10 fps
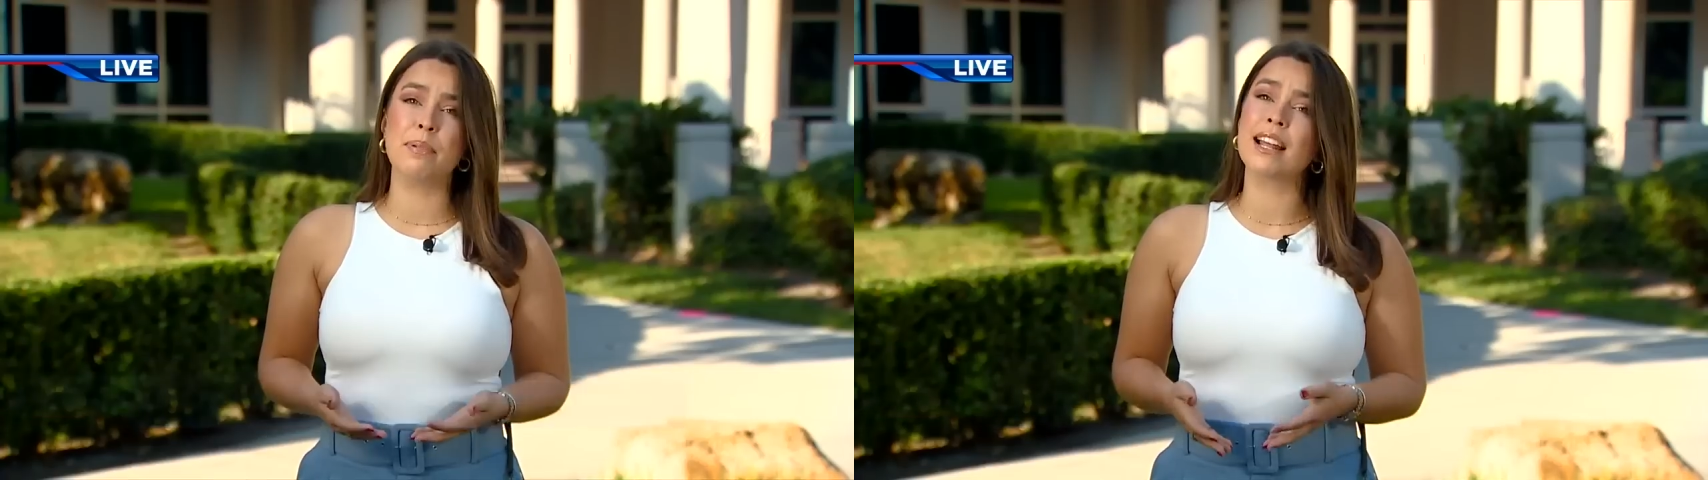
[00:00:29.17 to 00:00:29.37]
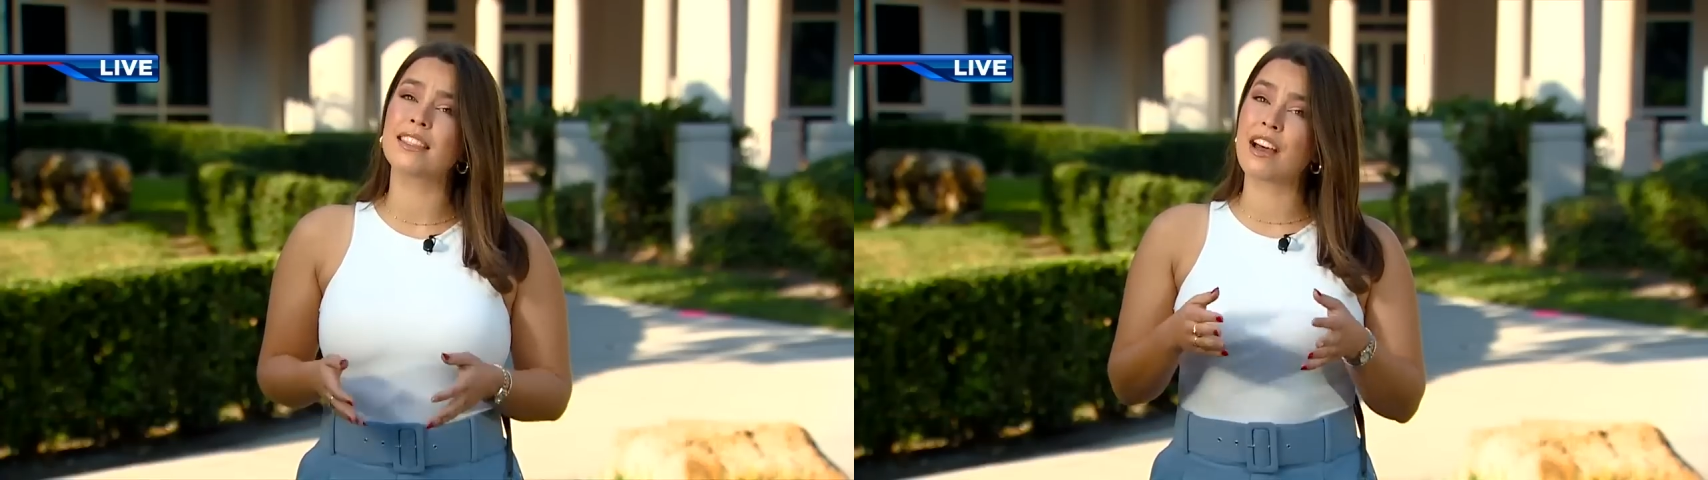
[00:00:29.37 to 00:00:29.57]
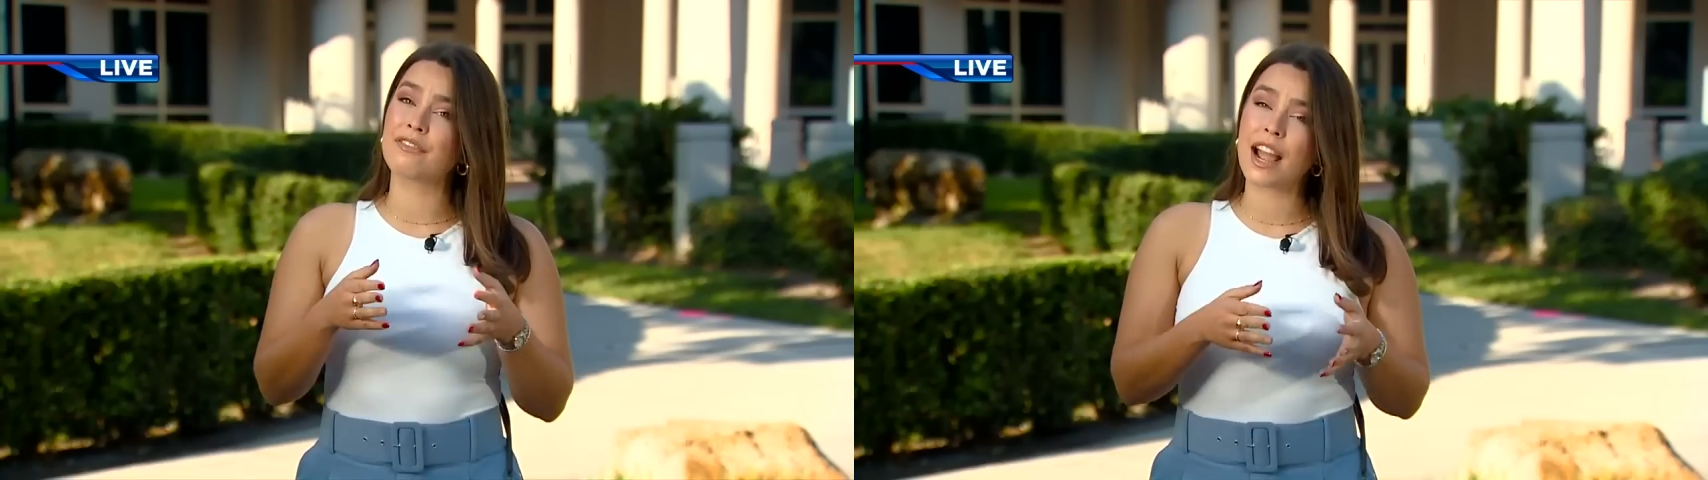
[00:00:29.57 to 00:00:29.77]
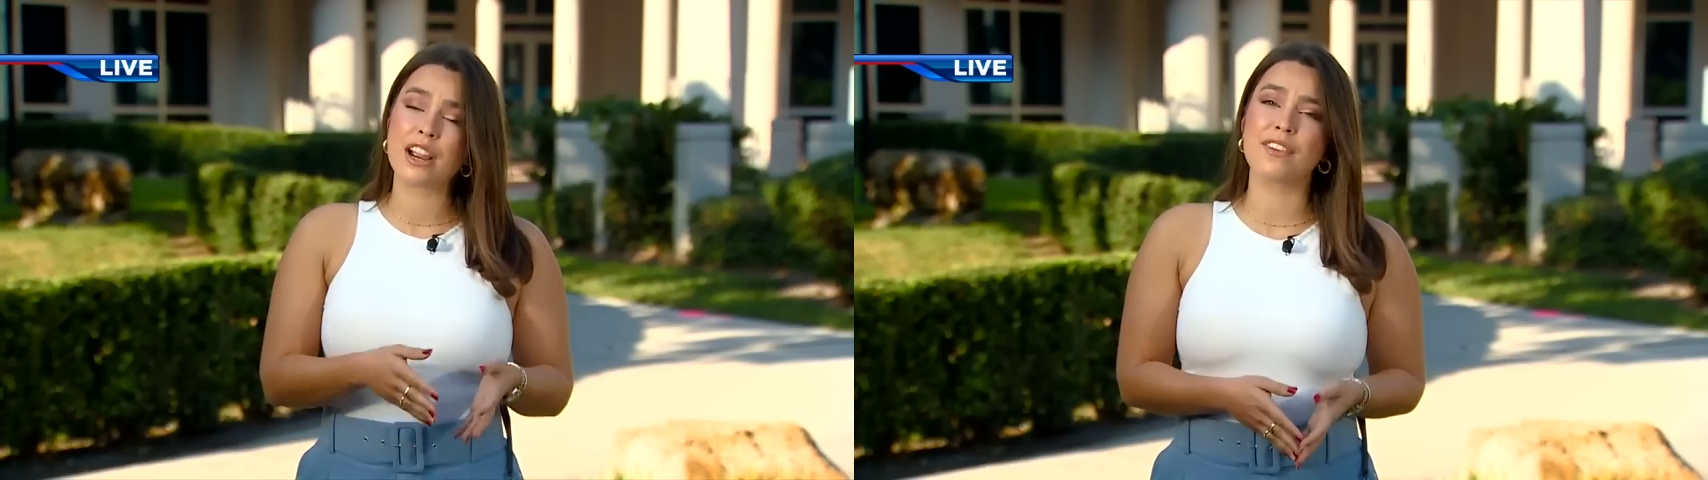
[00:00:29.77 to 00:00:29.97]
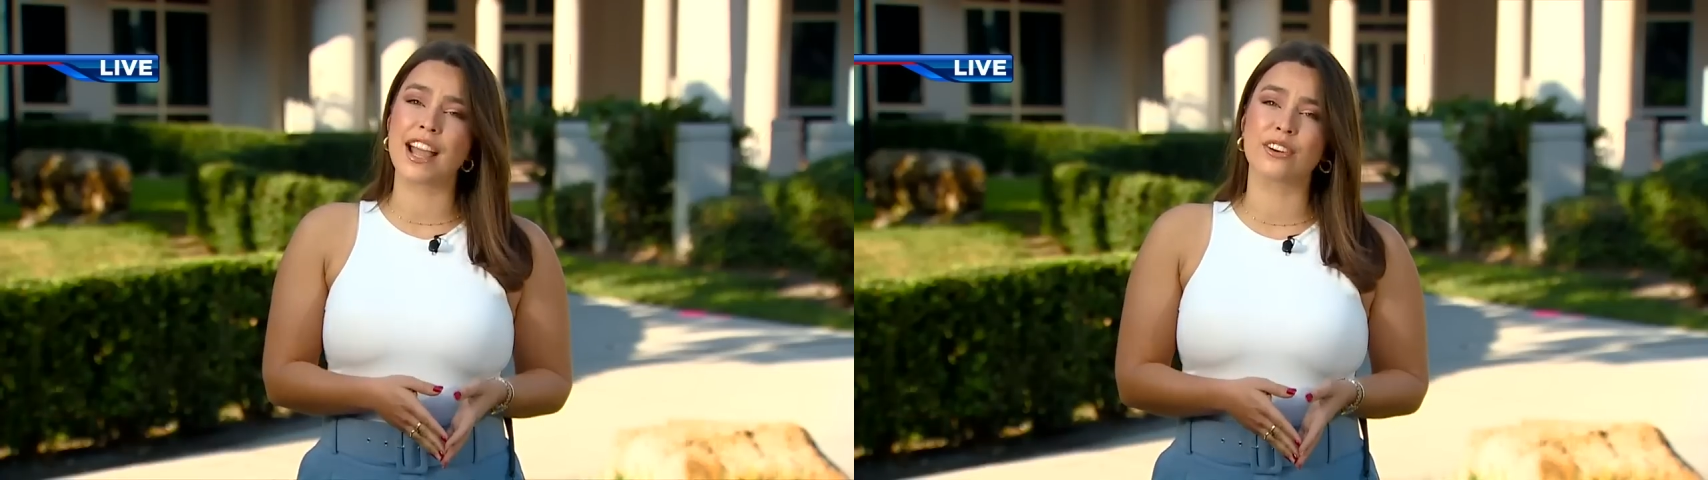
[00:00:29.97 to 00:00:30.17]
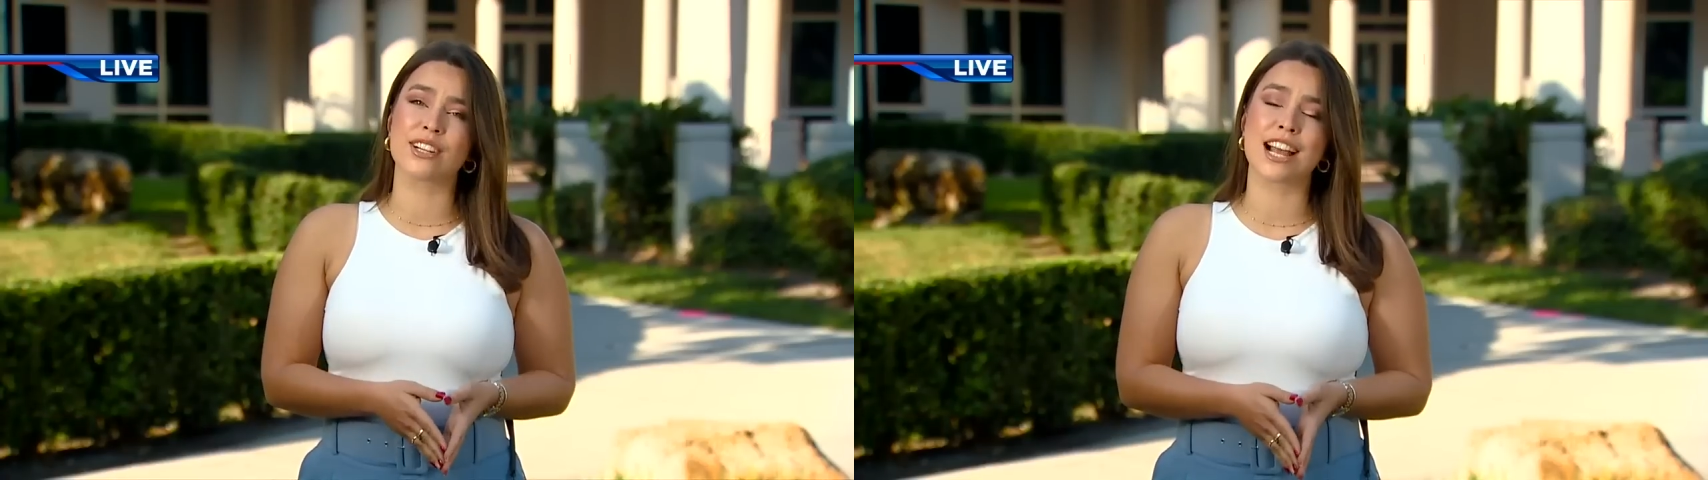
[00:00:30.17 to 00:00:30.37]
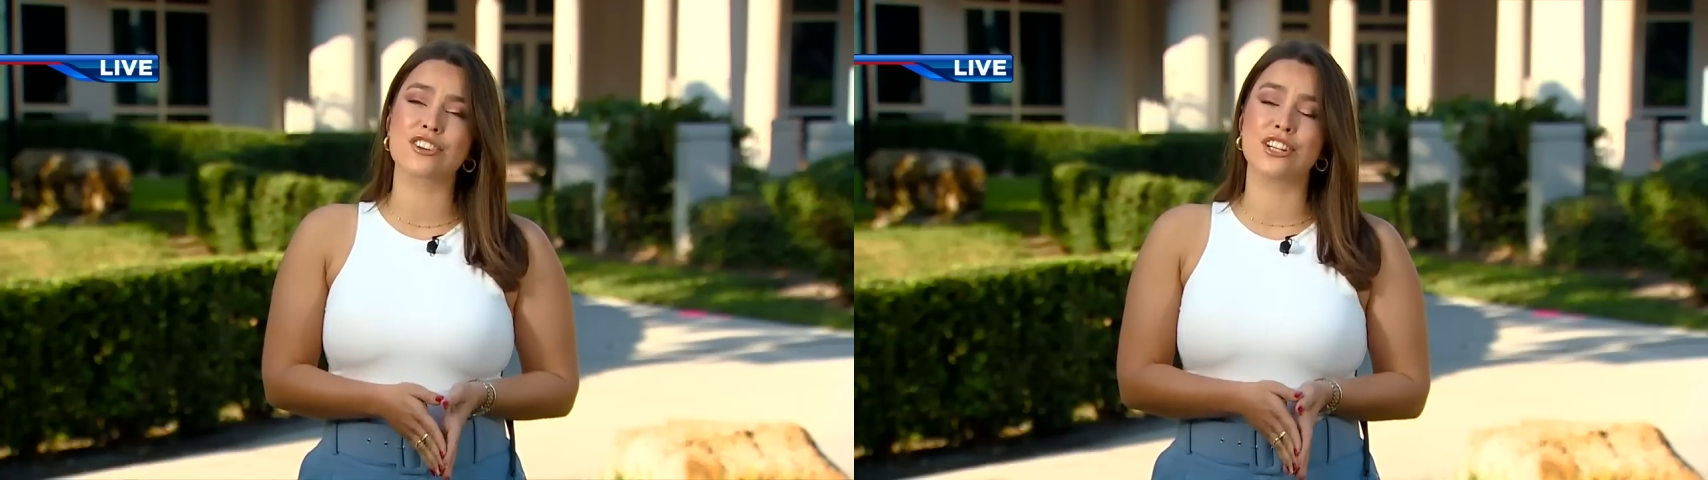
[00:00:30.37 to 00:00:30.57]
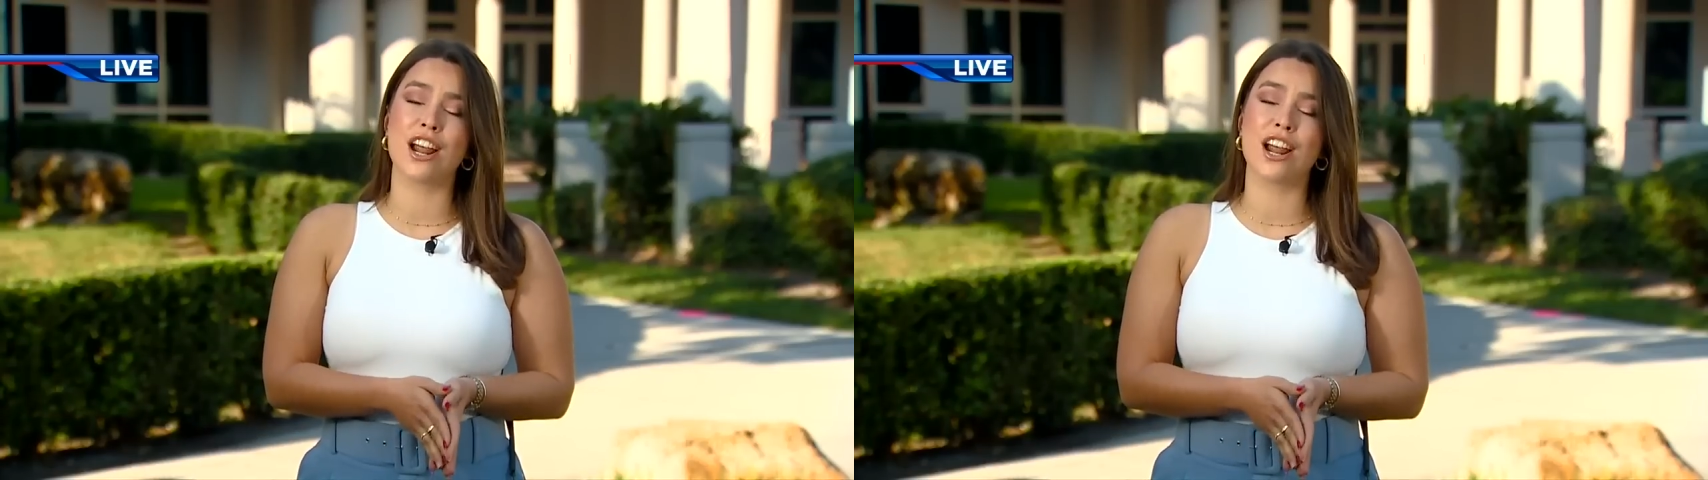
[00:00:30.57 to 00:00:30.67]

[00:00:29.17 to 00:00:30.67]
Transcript: But that firefighter is actually